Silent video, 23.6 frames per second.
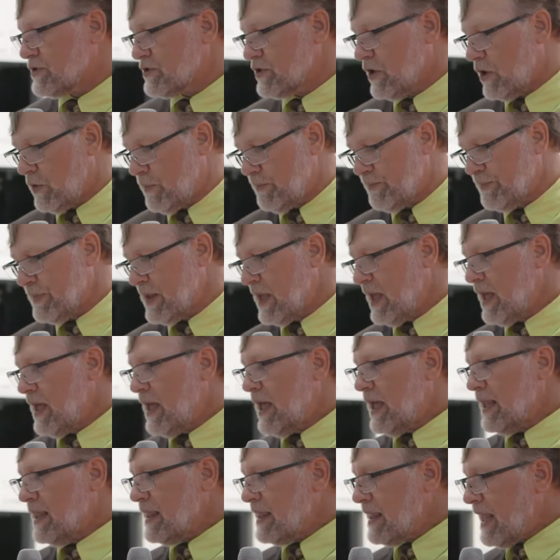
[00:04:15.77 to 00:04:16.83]
So
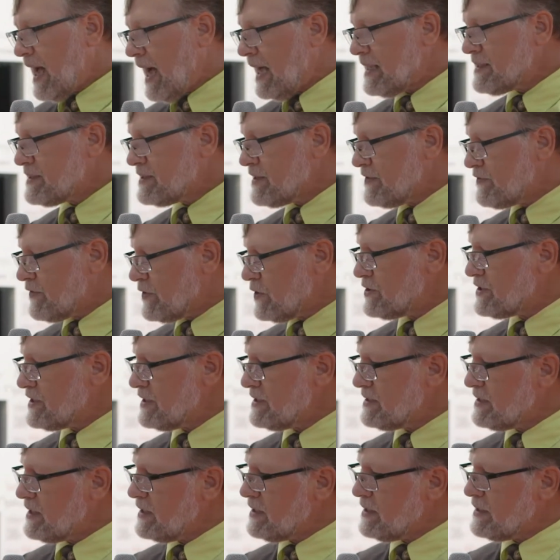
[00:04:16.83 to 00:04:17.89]
lots of
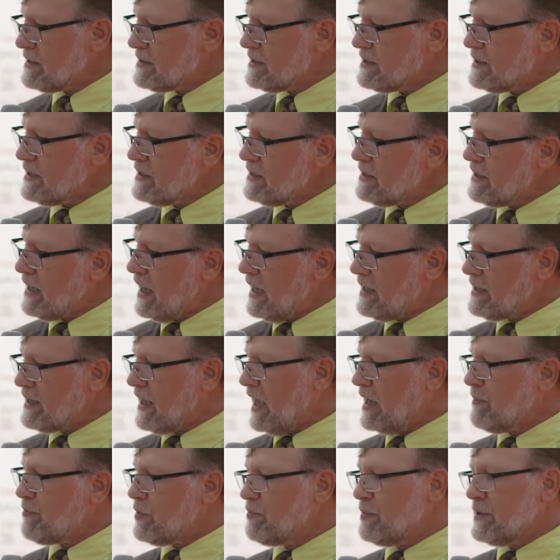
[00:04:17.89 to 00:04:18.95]
versatility and
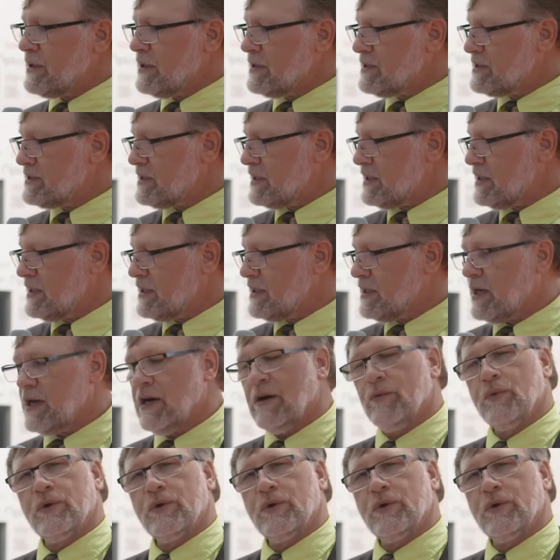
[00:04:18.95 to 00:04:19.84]
capability